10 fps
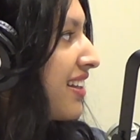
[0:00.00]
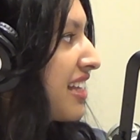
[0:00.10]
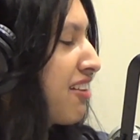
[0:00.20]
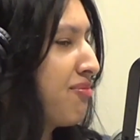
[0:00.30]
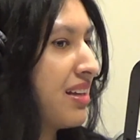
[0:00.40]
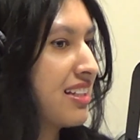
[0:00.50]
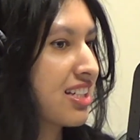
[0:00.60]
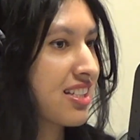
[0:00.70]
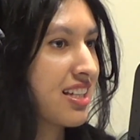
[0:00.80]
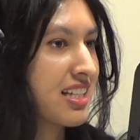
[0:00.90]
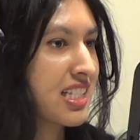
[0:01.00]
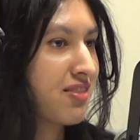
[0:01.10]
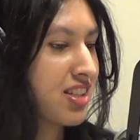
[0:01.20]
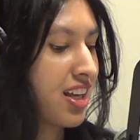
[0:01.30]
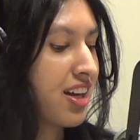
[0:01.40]
give me just a sense of
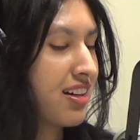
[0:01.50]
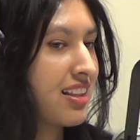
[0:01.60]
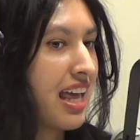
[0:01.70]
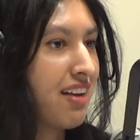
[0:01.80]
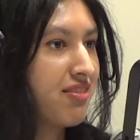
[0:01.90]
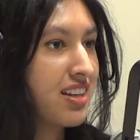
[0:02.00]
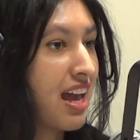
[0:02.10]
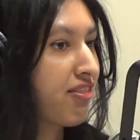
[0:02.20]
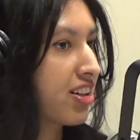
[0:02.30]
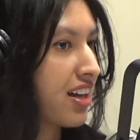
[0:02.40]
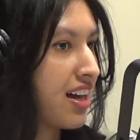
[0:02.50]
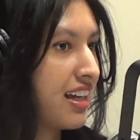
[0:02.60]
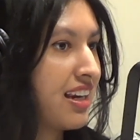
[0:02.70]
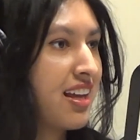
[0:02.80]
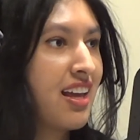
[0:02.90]
security that I've never
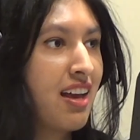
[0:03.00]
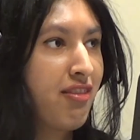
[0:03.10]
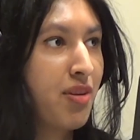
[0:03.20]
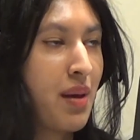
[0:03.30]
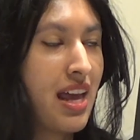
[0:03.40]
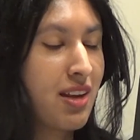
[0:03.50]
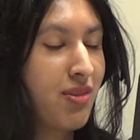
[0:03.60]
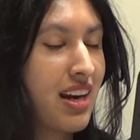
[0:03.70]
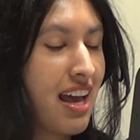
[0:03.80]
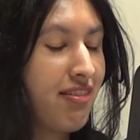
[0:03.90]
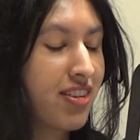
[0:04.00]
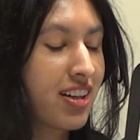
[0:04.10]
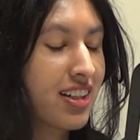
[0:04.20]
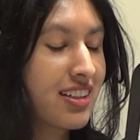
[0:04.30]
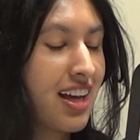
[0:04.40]
gotten from anyone
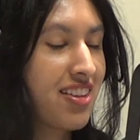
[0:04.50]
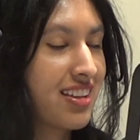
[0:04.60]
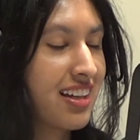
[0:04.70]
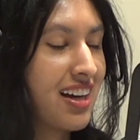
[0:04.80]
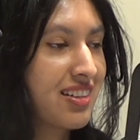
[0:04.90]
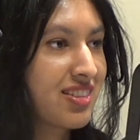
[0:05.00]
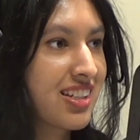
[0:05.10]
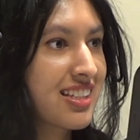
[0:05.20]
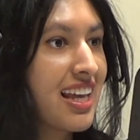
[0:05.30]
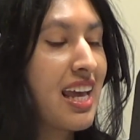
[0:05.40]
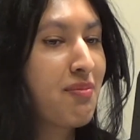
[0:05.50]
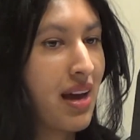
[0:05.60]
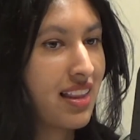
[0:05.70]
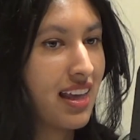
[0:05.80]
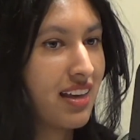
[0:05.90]
ever, other than God, of course, in my
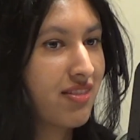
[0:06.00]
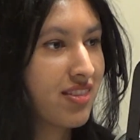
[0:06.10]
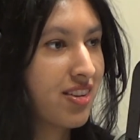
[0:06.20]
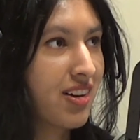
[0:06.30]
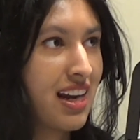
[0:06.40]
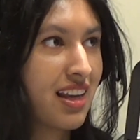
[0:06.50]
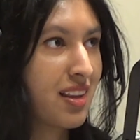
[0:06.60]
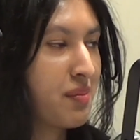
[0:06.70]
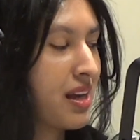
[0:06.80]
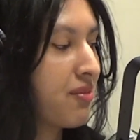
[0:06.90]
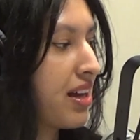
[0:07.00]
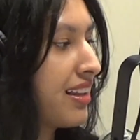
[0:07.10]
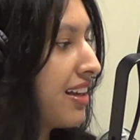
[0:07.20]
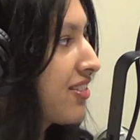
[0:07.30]
life, or any other man in my life.